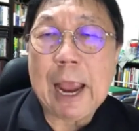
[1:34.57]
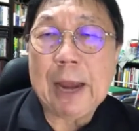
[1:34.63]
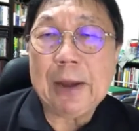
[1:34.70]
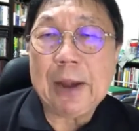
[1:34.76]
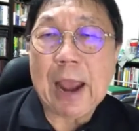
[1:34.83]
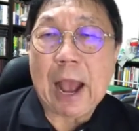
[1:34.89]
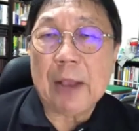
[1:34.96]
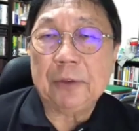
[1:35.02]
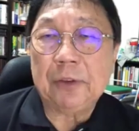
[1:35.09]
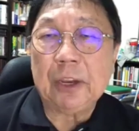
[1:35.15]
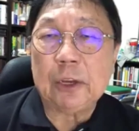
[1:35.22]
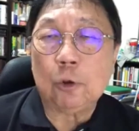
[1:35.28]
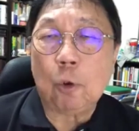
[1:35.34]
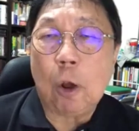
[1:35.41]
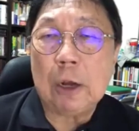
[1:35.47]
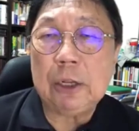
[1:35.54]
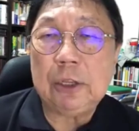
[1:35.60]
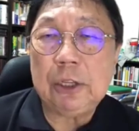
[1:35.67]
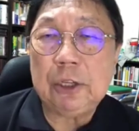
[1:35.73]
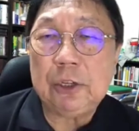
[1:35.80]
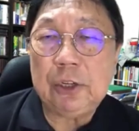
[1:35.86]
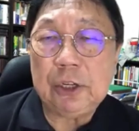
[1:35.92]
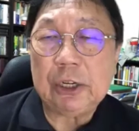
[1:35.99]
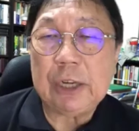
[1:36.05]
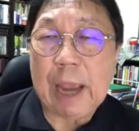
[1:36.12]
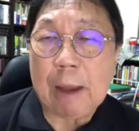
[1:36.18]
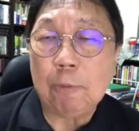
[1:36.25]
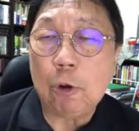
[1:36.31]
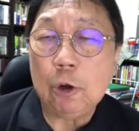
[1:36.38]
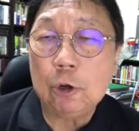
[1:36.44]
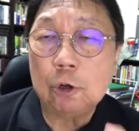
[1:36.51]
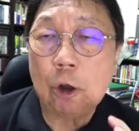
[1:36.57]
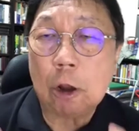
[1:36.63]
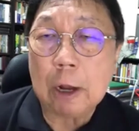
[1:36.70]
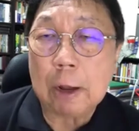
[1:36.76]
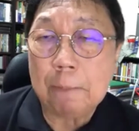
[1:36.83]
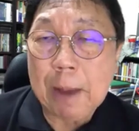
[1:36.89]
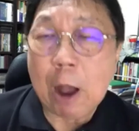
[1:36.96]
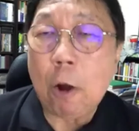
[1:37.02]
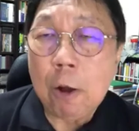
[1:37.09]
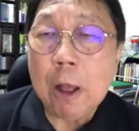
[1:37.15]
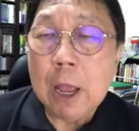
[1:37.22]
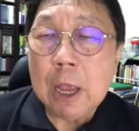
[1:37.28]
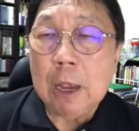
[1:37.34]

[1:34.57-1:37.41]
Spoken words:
and there are 6 qualities here that I'm going to talk about.